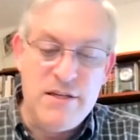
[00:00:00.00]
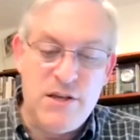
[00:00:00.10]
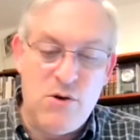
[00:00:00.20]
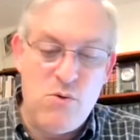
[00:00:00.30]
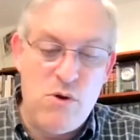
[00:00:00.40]

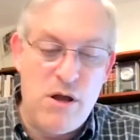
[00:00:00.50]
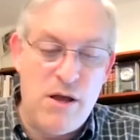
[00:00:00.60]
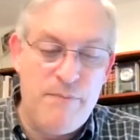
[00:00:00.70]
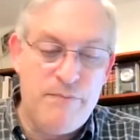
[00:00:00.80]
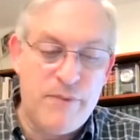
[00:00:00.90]
So
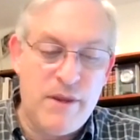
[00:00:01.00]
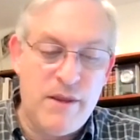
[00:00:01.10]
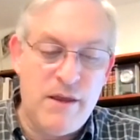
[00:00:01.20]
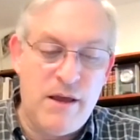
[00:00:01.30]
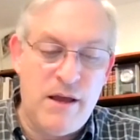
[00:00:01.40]
um,
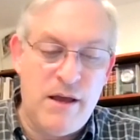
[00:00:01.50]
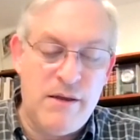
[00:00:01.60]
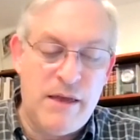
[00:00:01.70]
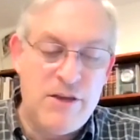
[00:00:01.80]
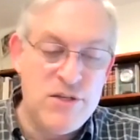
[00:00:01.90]

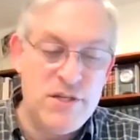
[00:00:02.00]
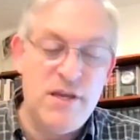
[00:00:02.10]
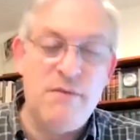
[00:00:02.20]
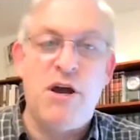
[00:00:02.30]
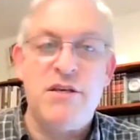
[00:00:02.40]
uh, and you
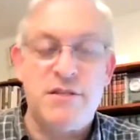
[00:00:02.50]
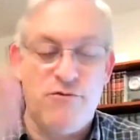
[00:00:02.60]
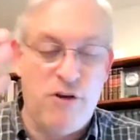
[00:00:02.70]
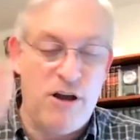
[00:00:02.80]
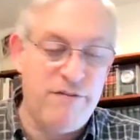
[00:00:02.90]
see
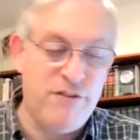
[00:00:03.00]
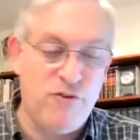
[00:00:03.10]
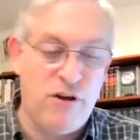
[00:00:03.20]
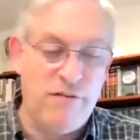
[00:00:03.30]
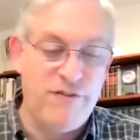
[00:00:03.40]
maaseh Rav,
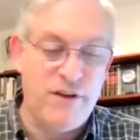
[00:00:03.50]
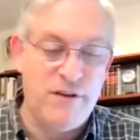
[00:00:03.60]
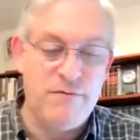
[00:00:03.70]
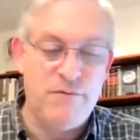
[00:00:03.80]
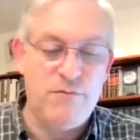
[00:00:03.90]
the Rav
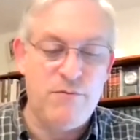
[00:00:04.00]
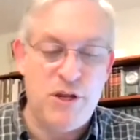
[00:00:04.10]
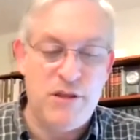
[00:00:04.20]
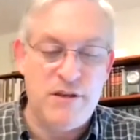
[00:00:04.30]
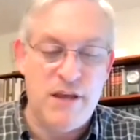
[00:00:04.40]
uh,
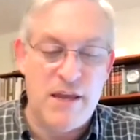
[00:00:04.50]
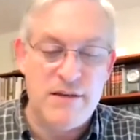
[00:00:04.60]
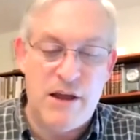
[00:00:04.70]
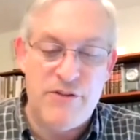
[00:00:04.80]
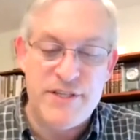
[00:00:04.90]
putting the
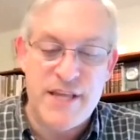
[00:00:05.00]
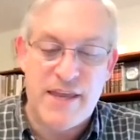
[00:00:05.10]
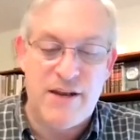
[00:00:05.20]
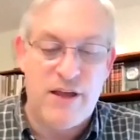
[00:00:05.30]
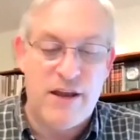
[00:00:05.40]
date. Now, the
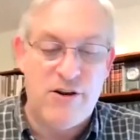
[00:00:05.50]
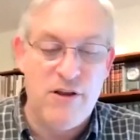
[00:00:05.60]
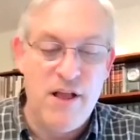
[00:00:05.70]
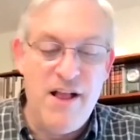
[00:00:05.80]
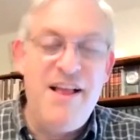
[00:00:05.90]
second
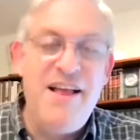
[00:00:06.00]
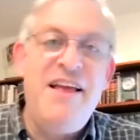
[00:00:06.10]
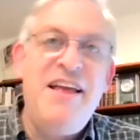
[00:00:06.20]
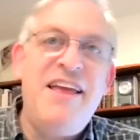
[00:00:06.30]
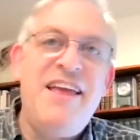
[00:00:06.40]
letter
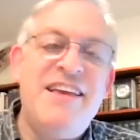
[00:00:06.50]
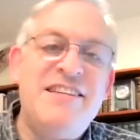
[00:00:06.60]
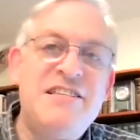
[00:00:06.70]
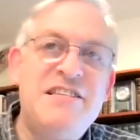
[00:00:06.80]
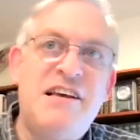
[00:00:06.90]

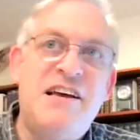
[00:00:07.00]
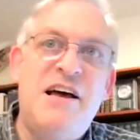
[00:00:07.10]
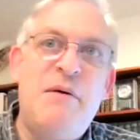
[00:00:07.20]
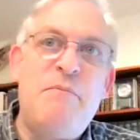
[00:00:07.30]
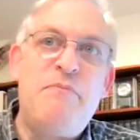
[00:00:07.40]
is
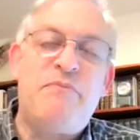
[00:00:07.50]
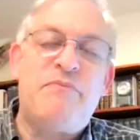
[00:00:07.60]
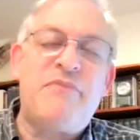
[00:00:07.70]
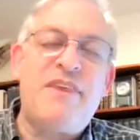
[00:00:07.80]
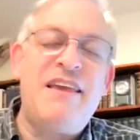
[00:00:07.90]
um,
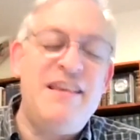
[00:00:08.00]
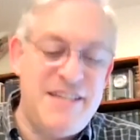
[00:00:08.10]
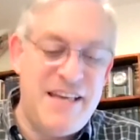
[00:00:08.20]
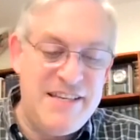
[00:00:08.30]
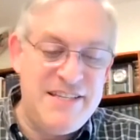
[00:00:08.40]

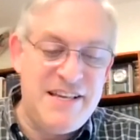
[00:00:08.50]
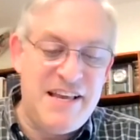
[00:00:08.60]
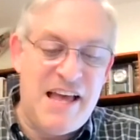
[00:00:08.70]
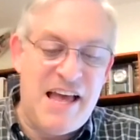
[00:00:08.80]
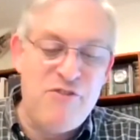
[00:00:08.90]
he
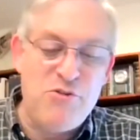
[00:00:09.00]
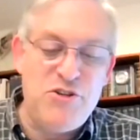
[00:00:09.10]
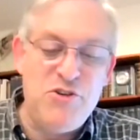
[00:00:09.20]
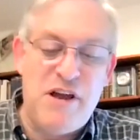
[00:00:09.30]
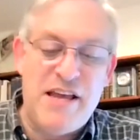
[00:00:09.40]
says, I
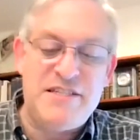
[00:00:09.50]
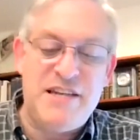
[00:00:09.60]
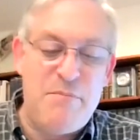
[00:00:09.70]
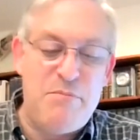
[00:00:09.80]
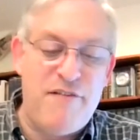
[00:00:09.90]
wrote to you
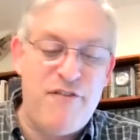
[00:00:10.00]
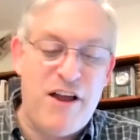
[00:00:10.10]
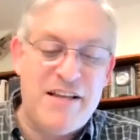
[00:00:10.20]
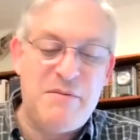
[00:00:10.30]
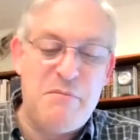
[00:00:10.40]
last night, but I
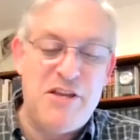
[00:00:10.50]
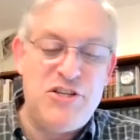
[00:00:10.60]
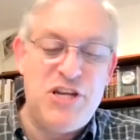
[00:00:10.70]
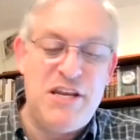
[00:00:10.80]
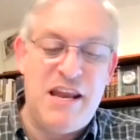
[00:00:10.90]
forgot to
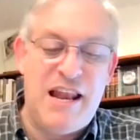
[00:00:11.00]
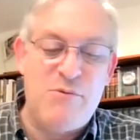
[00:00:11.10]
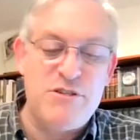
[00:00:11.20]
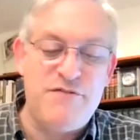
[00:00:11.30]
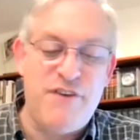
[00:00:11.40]
mention that
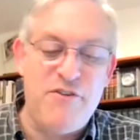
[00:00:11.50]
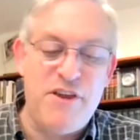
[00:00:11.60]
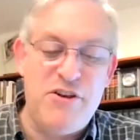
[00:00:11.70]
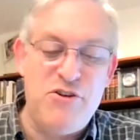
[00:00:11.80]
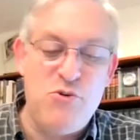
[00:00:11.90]
I was
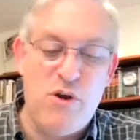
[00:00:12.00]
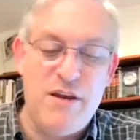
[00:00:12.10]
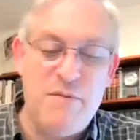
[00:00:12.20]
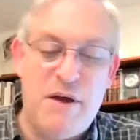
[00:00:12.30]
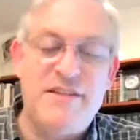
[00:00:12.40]
very
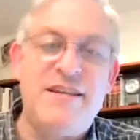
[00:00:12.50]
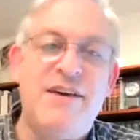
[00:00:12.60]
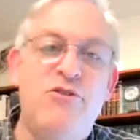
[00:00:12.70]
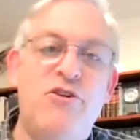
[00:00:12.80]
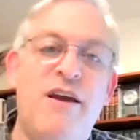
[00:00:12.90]
annoyed by the
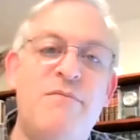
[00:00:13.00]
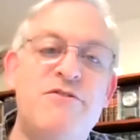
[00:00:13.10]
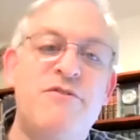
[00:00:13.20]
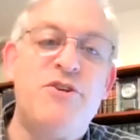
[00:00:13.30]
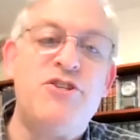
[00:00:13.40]

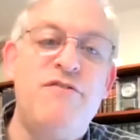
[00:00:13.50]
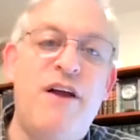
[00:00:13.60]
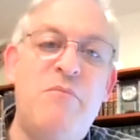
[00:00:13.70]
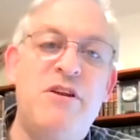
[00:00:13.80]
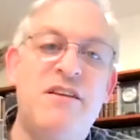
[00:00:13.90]
telegrams from the
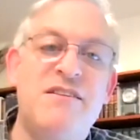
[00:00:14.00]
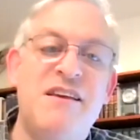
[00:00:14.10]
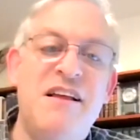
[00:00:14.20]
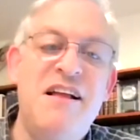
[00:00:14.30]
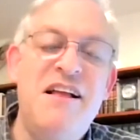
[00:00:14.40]
chief
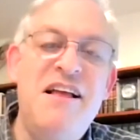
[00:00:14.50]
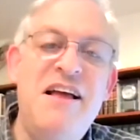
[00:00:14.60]
rabbinate.